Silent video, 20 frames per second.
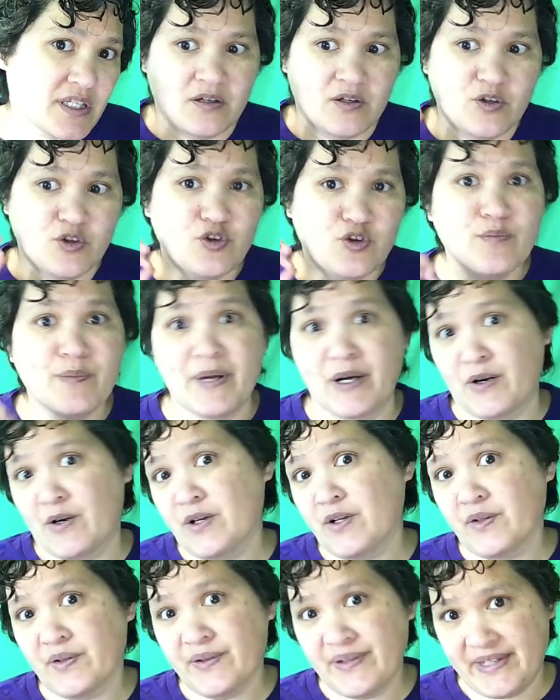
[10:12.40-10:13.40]

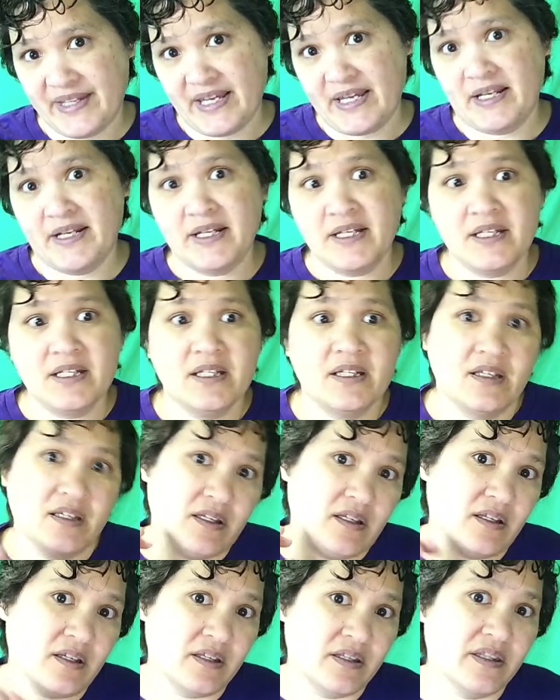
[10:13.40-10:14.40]
numerical data
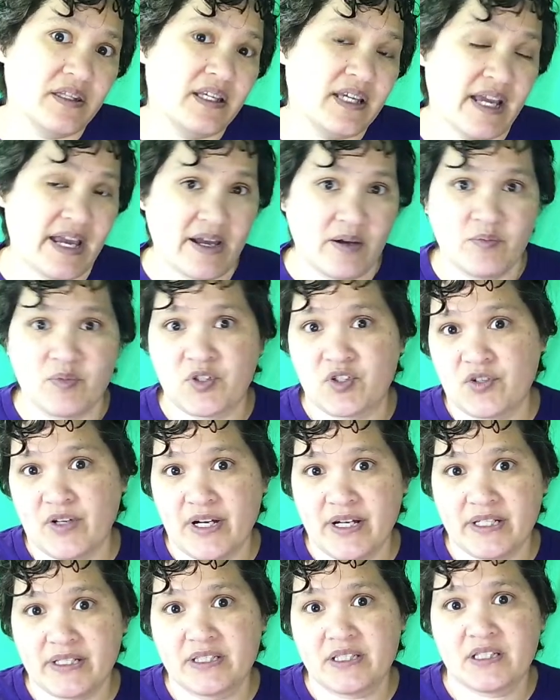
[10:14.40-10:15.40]
in the
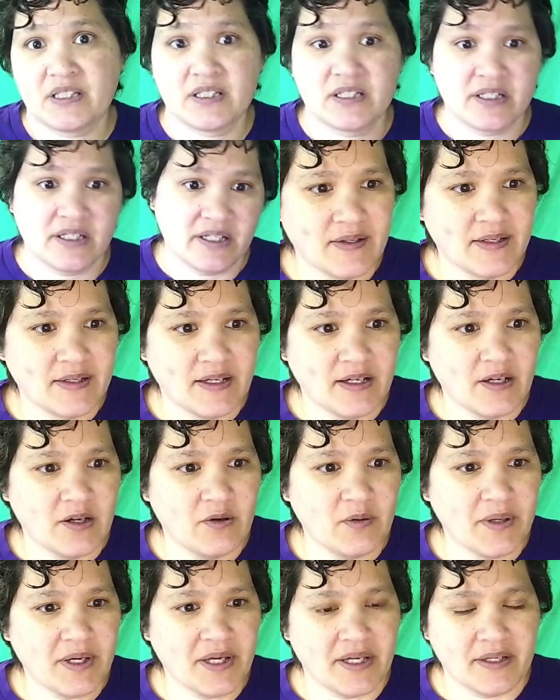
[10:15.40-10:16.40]
abstract.
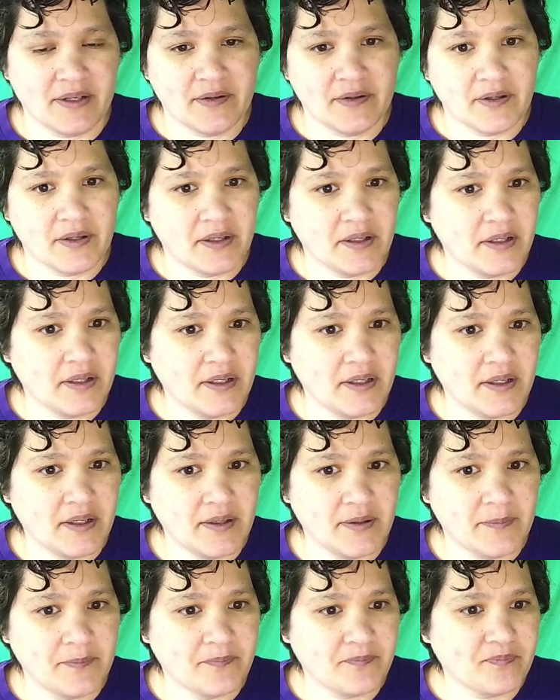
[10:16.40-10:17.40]
Okay,
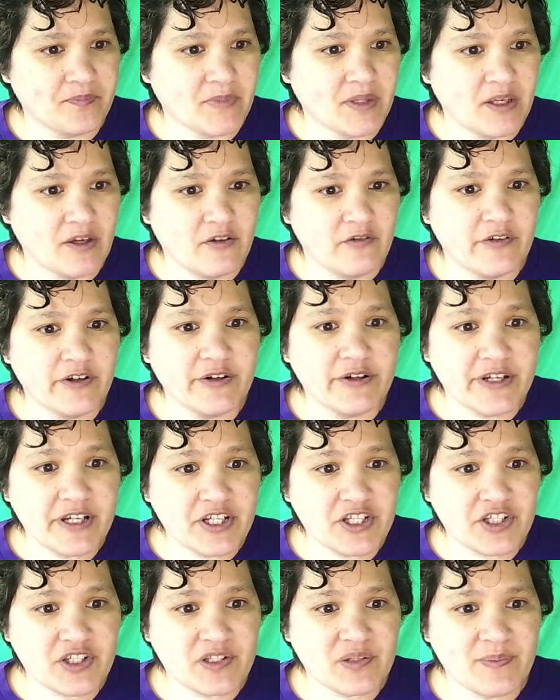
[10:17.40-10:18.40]
um,
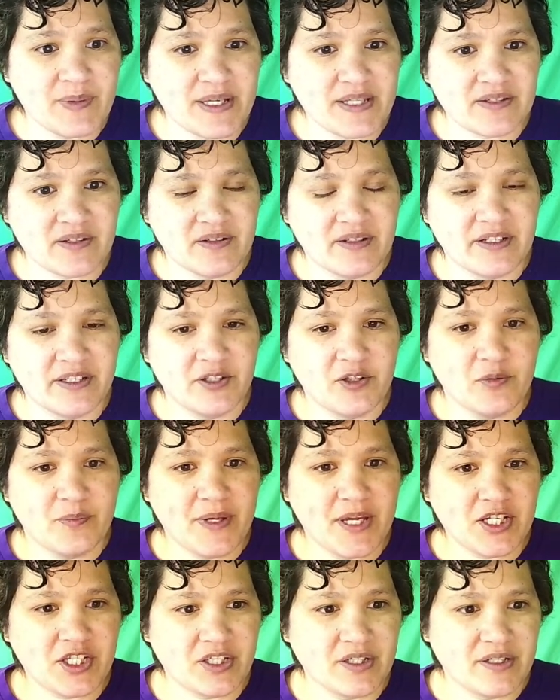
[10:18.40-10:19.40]
variations based on
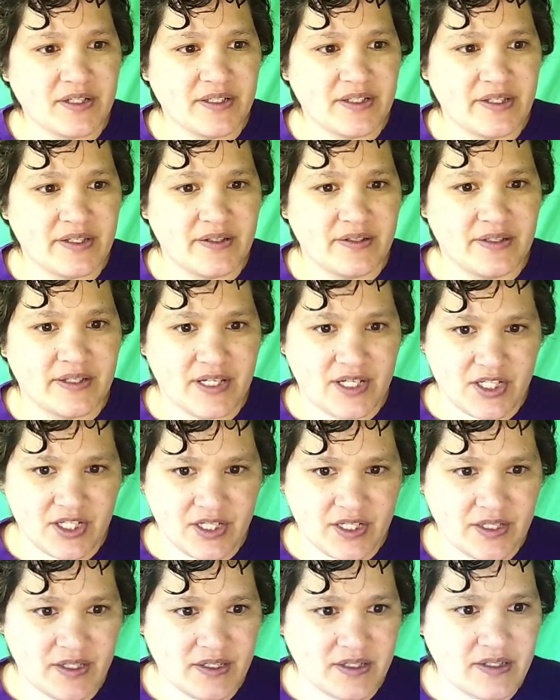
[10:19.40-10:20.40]
incubation
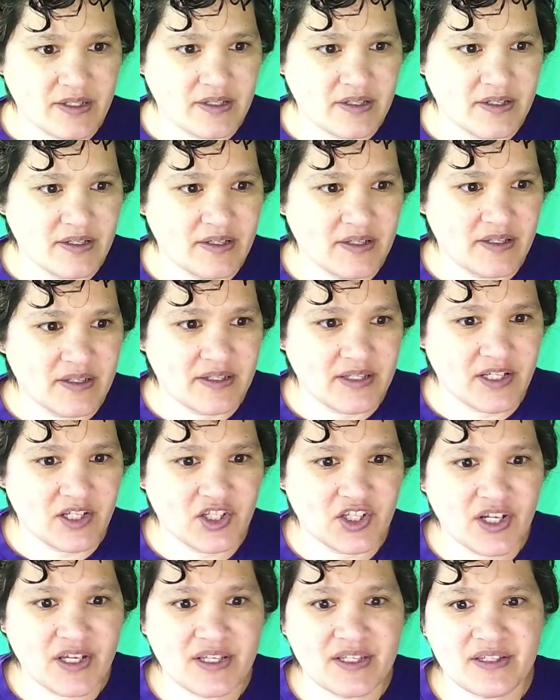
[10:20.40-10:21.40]
conditions
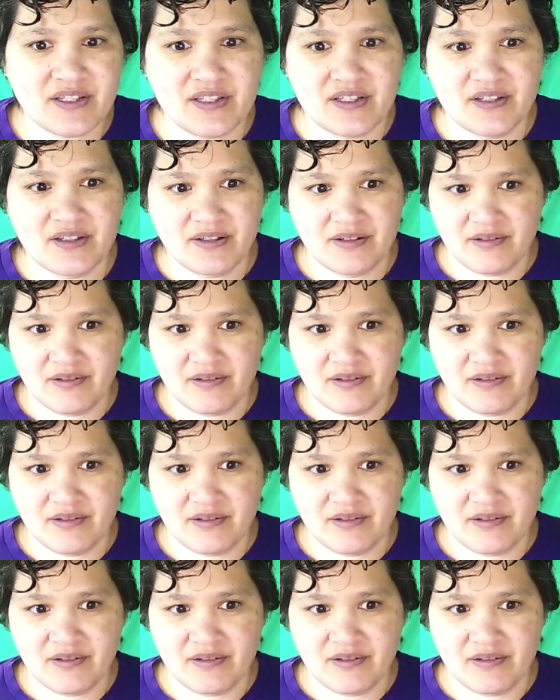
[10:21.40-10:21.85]
suggest